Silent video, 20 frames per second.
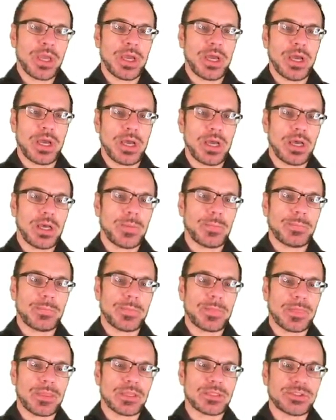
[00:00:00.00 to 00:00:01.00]

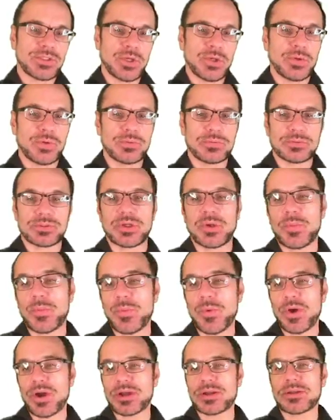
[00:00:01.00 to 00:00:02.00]
So
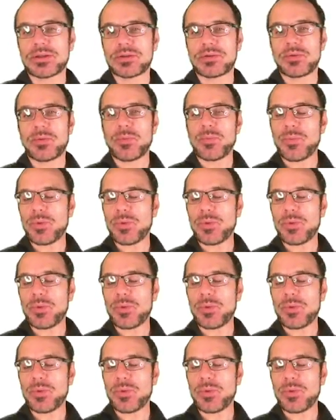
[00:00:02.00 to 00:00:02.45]
one